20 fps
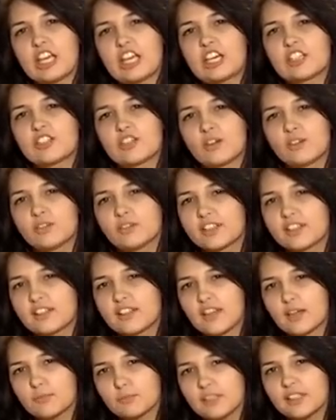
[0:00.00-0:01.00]
and only
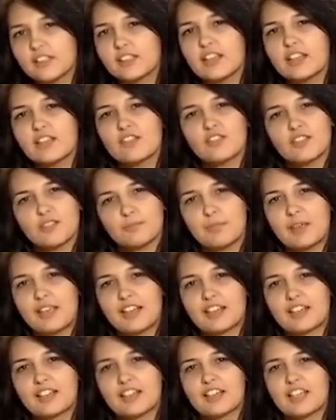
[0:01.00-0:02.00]
the ability to
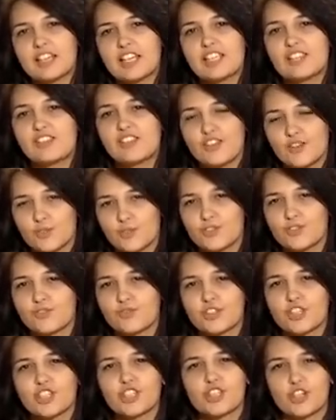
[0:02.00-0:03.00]
speak is used
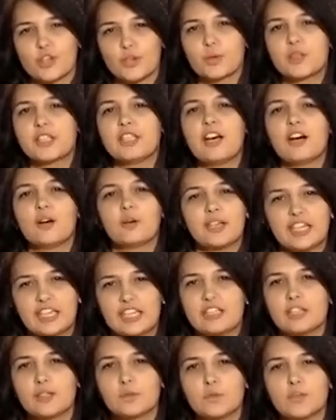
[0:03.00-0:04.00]
for showing our
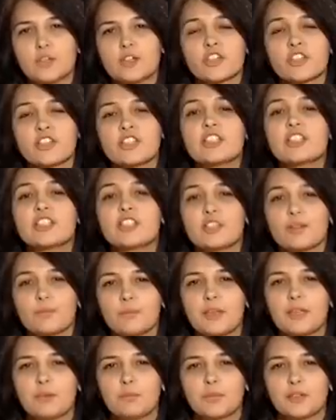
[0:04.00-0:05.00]
inner world to
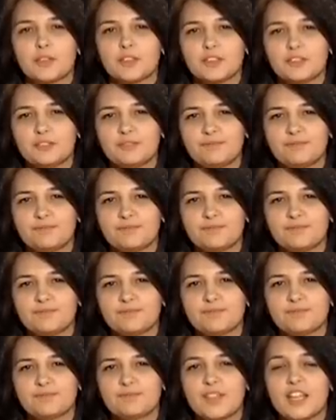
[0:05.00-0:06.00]
people.
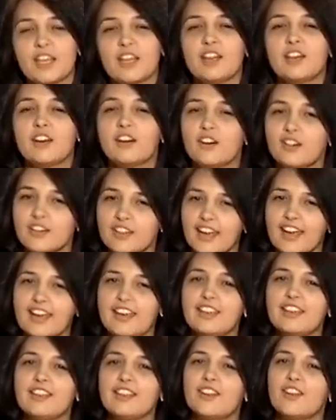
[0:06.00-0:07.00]

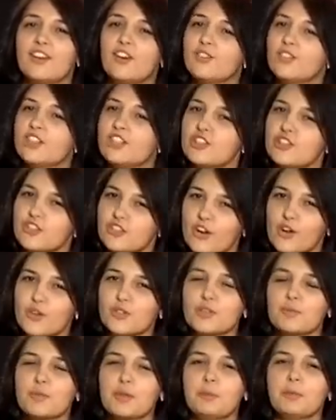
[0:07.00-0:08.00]
Okay, only to
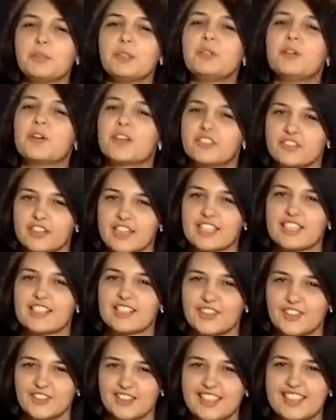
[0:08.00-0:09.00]
those people who are ready
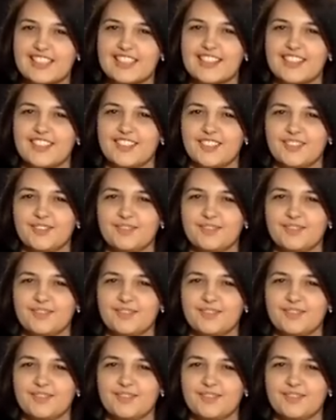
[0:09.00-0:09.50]
to listen.